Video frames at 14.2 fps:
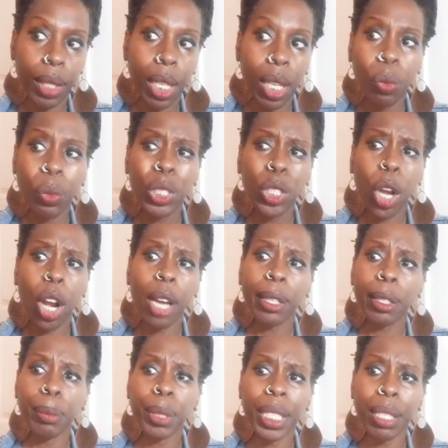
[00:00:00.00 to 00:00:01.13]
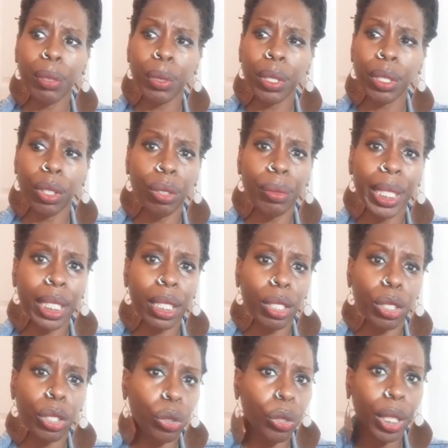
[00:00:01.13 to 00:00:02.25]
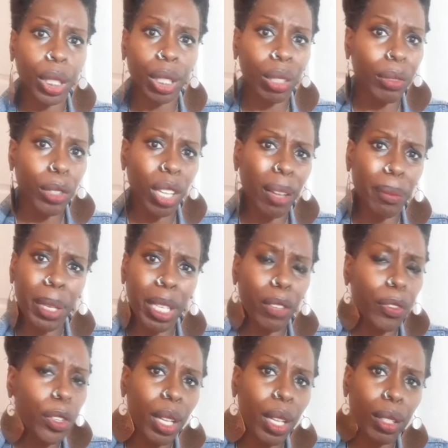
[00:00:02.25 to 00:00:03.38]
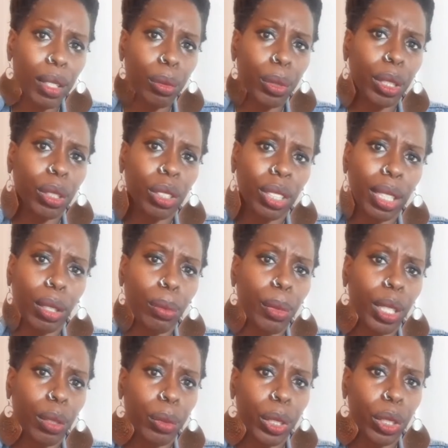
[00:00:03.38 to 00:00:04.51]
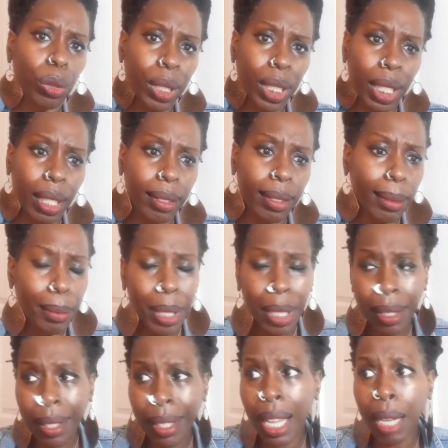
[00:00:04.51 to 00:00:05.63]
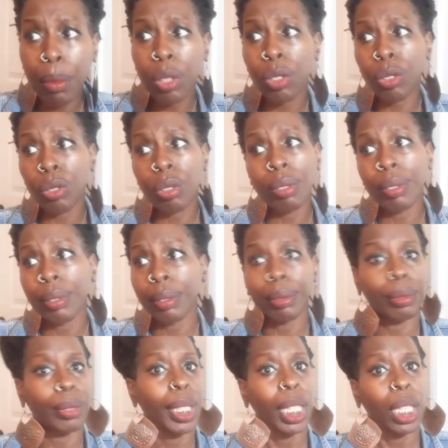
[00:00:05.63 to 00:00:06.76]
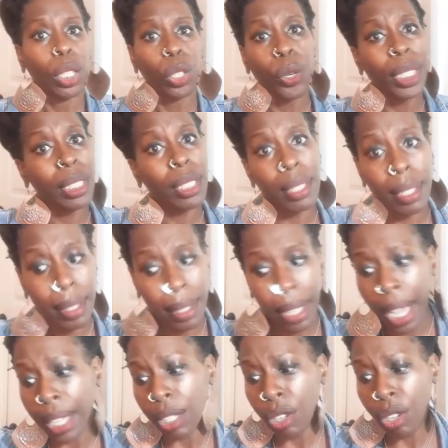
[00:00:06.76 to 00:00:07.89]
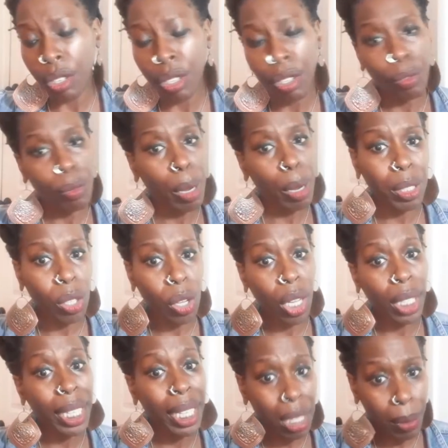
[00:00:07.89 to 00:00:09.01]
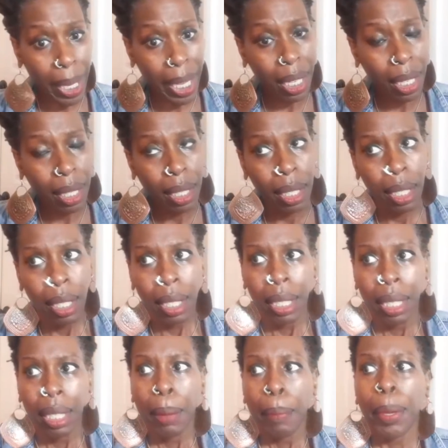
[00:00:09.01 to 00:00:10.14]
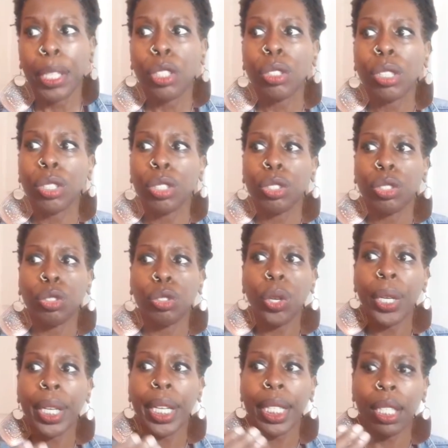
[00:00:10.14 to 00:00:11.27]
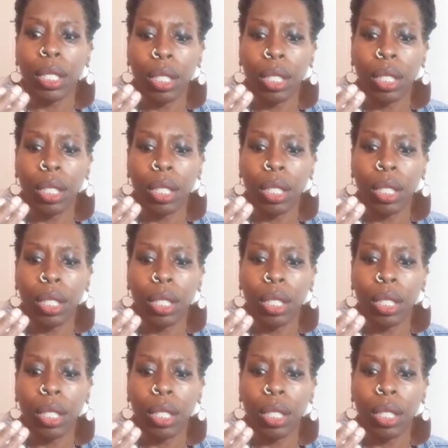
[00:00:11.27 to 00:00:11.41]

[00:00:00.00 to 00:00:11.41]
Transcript: which arguably was already destroyed. I mean, if you're a single mother with 2 kids, I mean, how much, according to society, your rep is gone anyway. But you destroyed